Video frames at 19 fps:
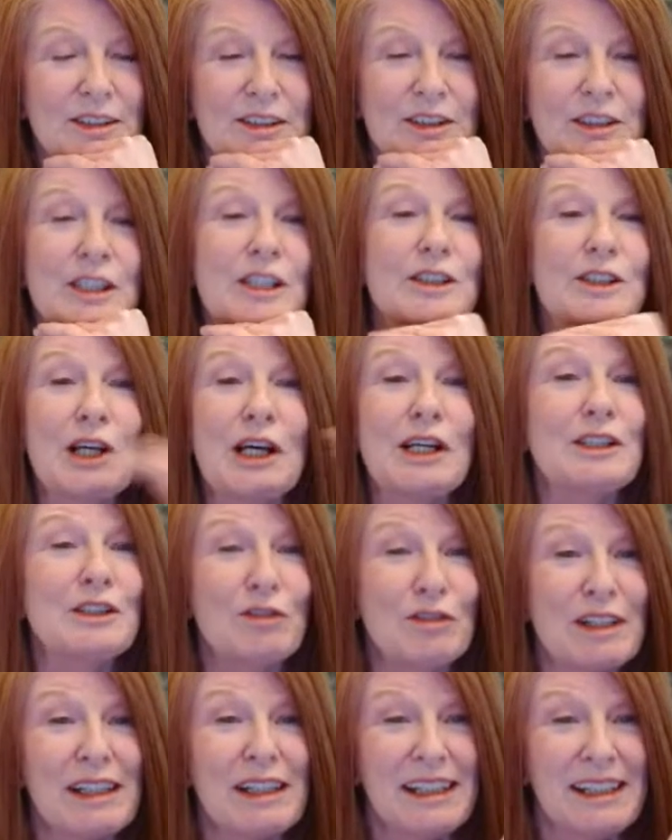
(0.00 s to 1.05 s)

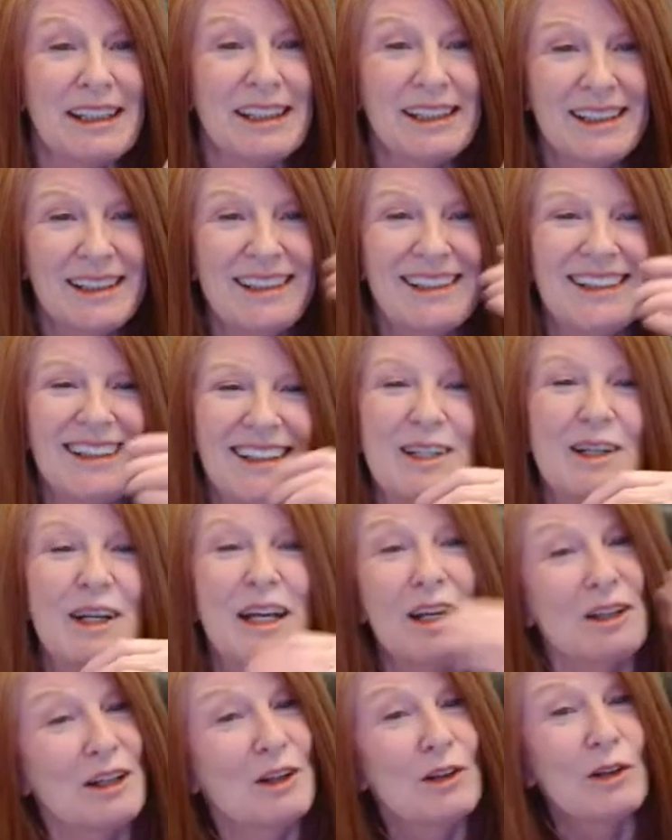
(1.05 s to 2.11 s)
successfully,
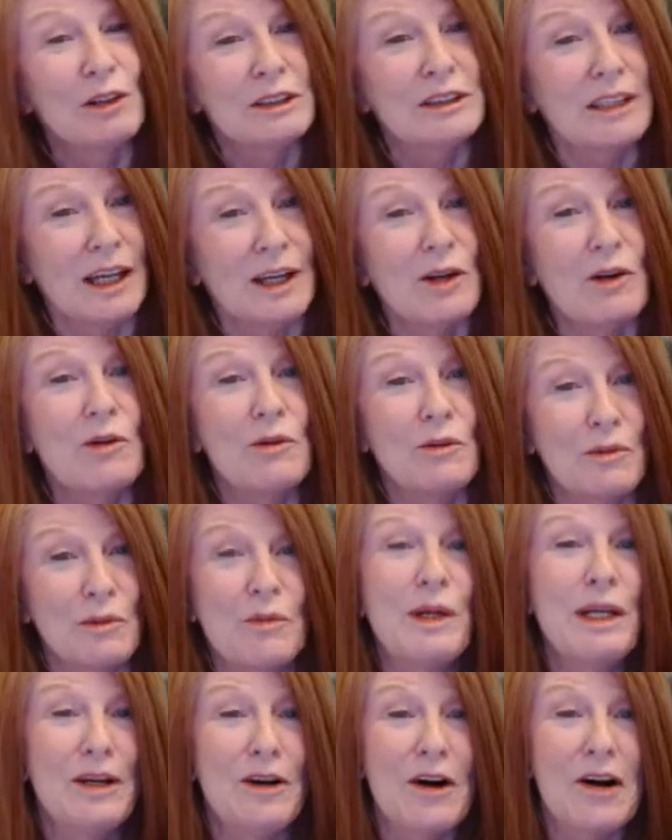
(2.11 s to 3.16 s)
and it looks like
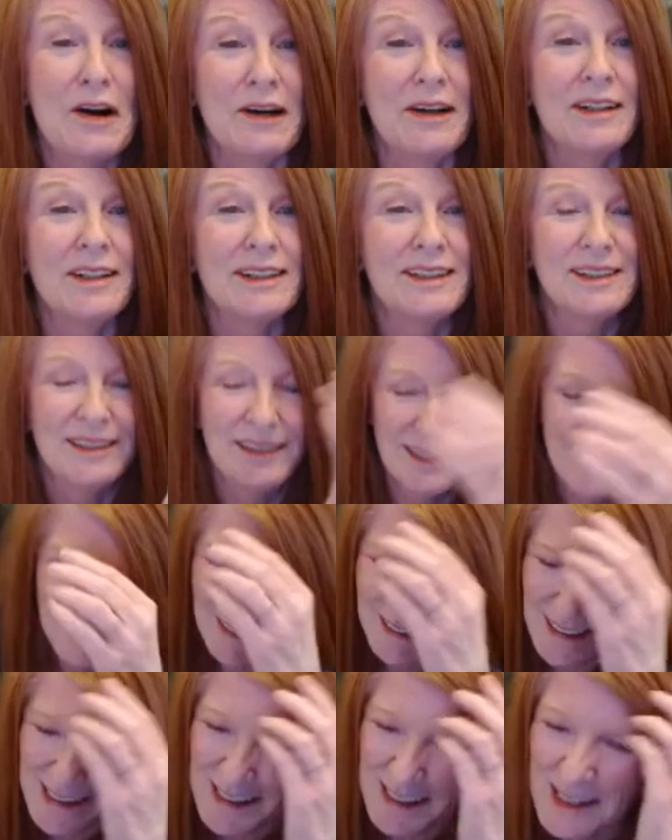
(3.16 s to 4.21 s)
we are.
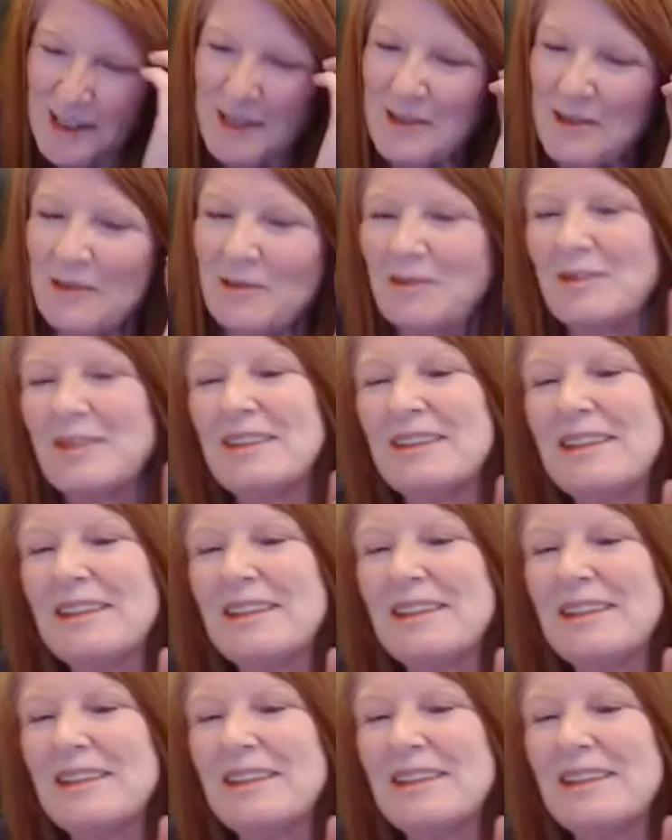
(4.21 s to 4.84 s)
So